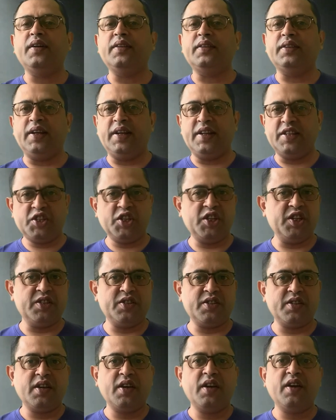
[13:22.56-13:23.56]
the
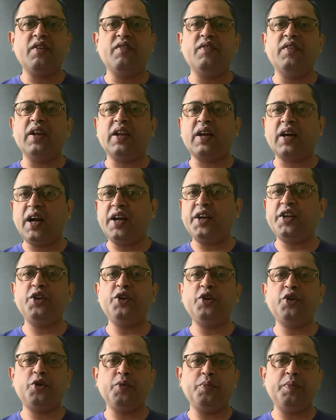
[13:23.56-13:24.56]
disease will
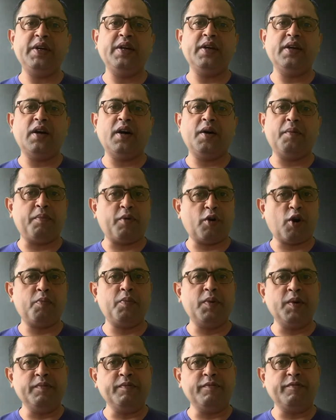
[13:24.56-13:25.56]
continue to be a
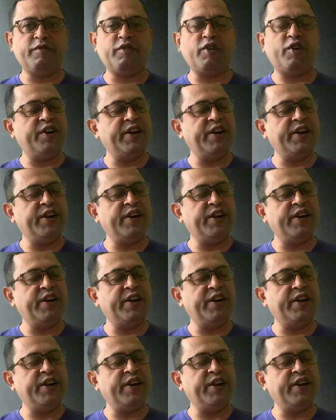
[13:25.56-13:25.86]
problem for